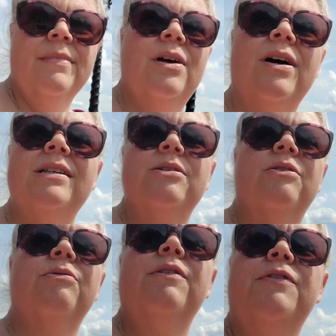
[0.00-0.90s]
Okay, so
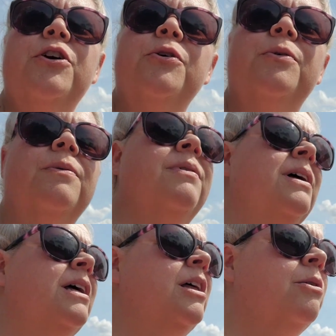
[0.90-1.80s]
the review.
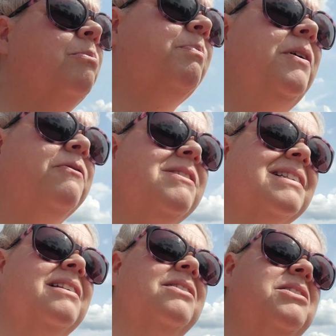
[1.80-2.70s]
Beef was a
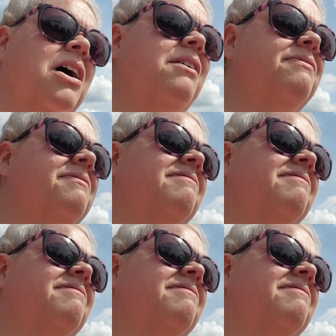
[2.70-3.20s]
little tough.